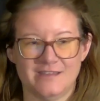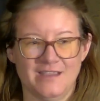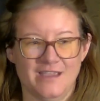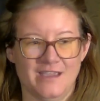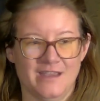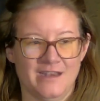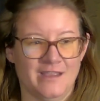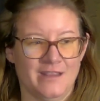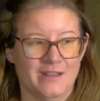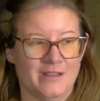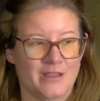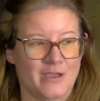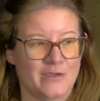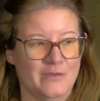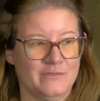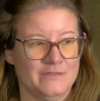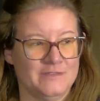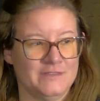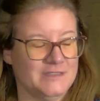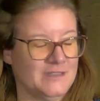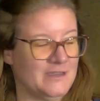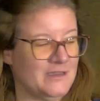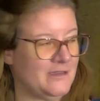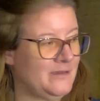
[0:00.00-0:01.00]
and I
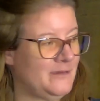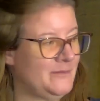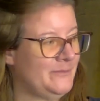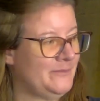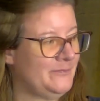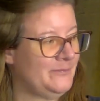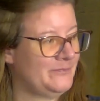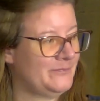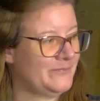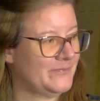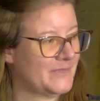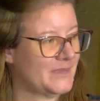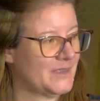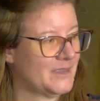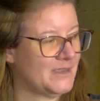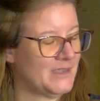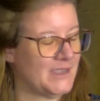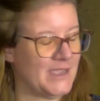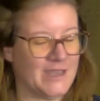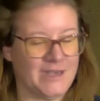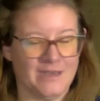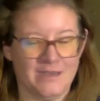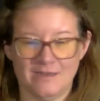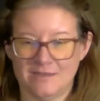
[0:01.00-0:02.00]
loved
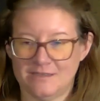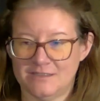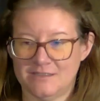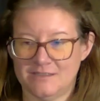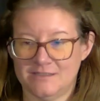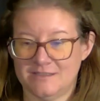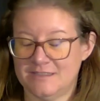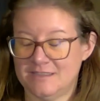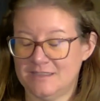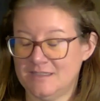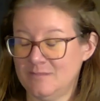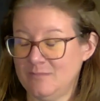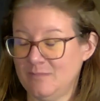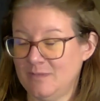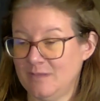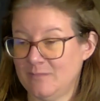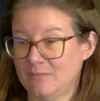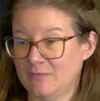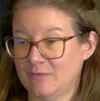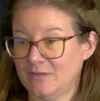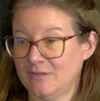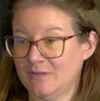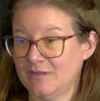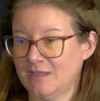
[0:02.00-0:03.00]
getting to see
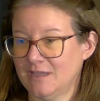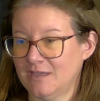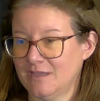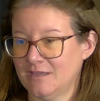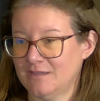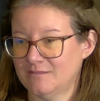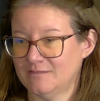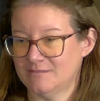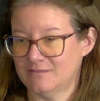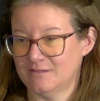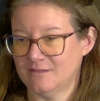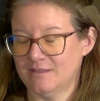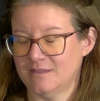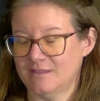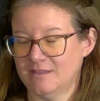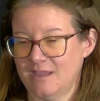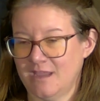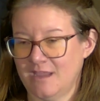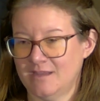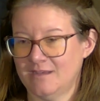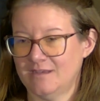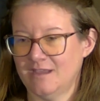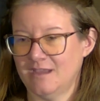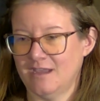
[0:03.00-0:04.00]
people
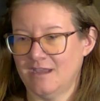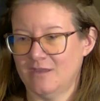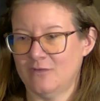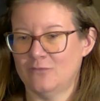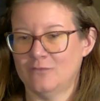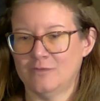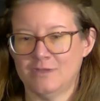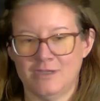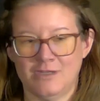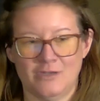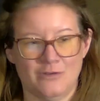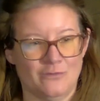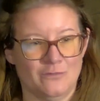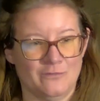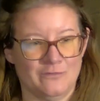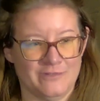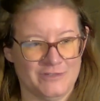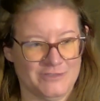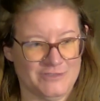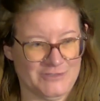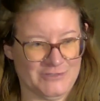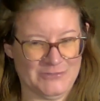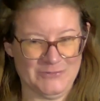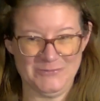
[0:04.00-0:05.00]
that I only know over
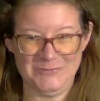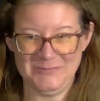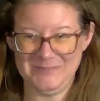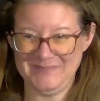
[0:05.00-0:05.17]
Zoom,